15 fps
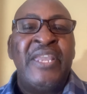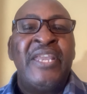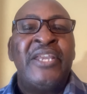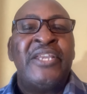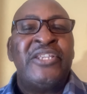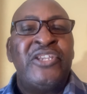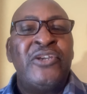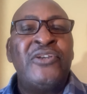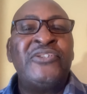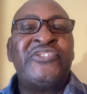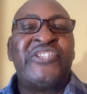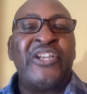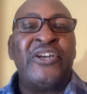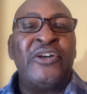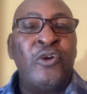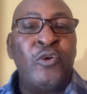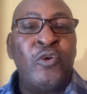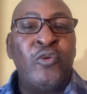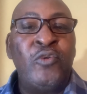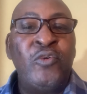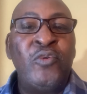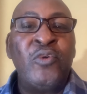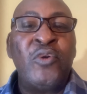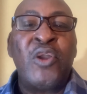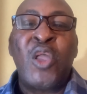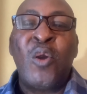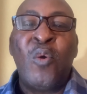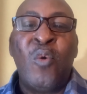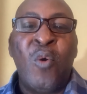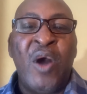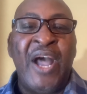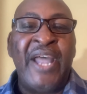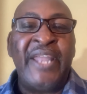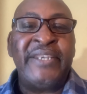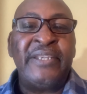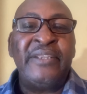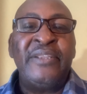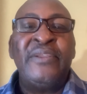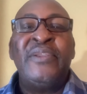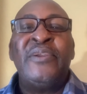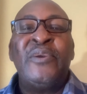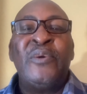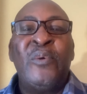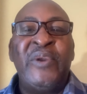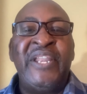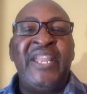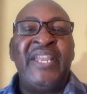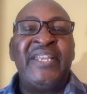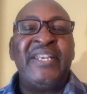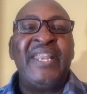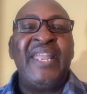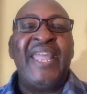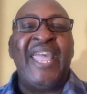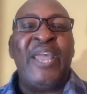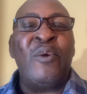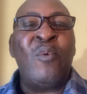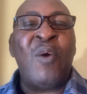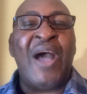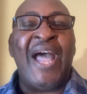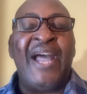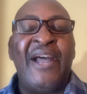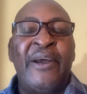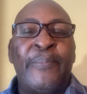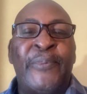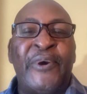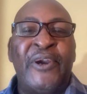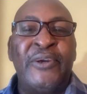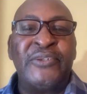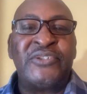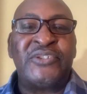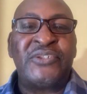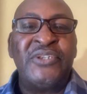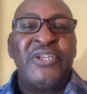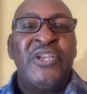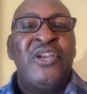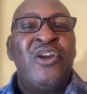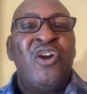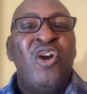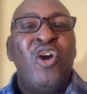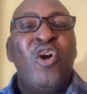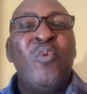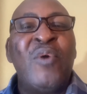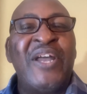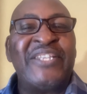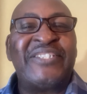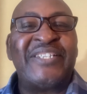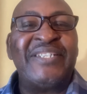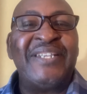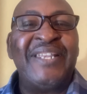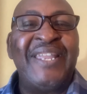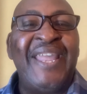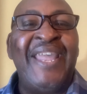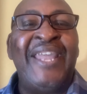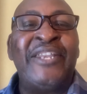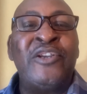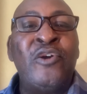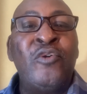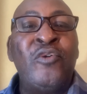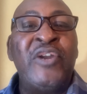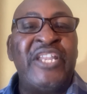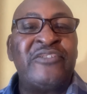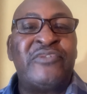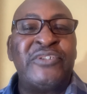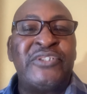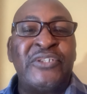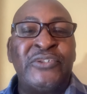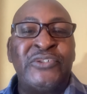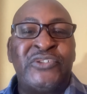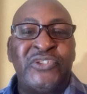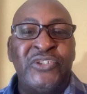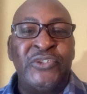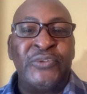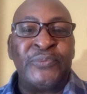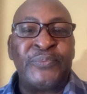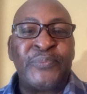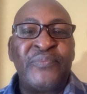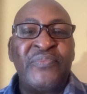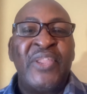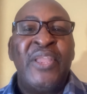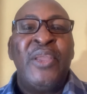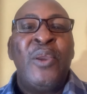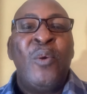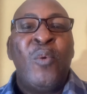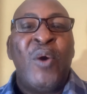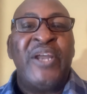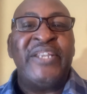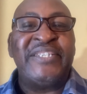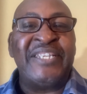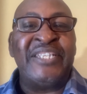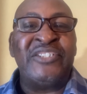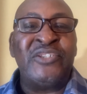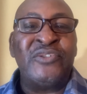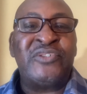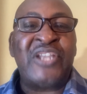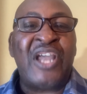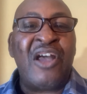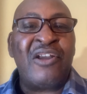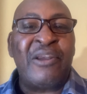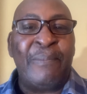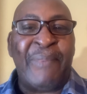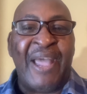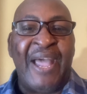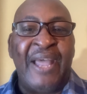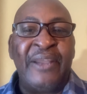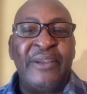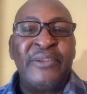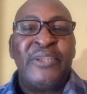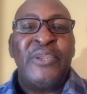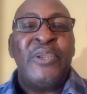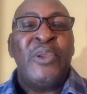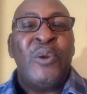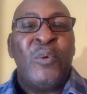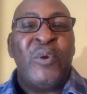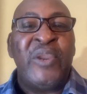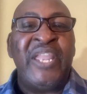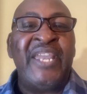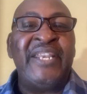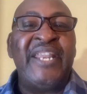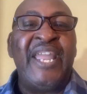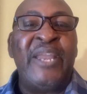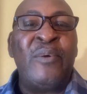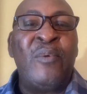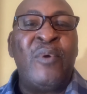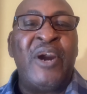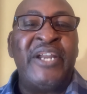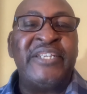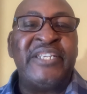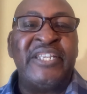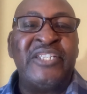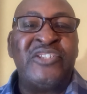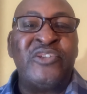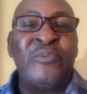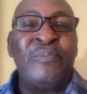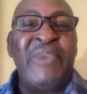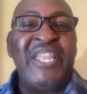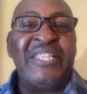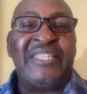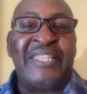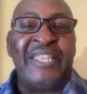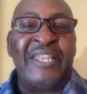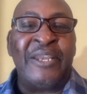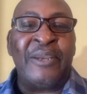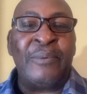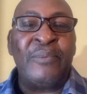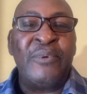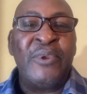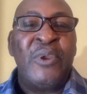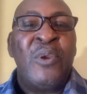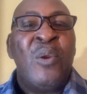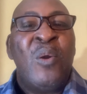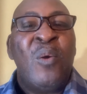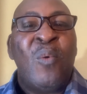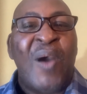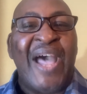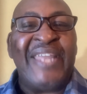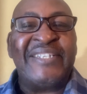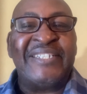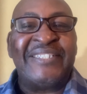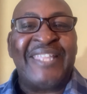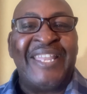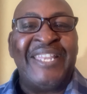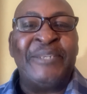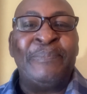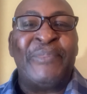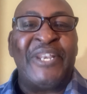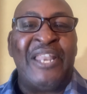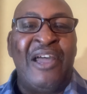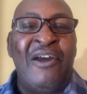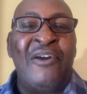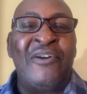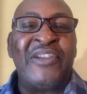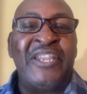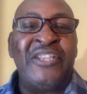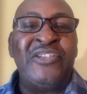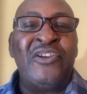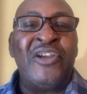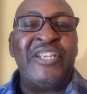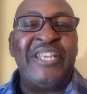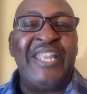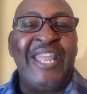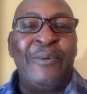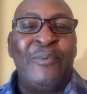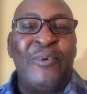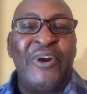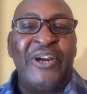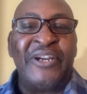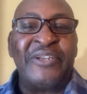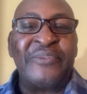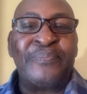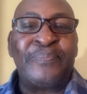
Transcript: Use the who, what, when, and why approach. Who was it and who introduced you? What did you talk about? When and where did you meet them? Why did they belong in your network?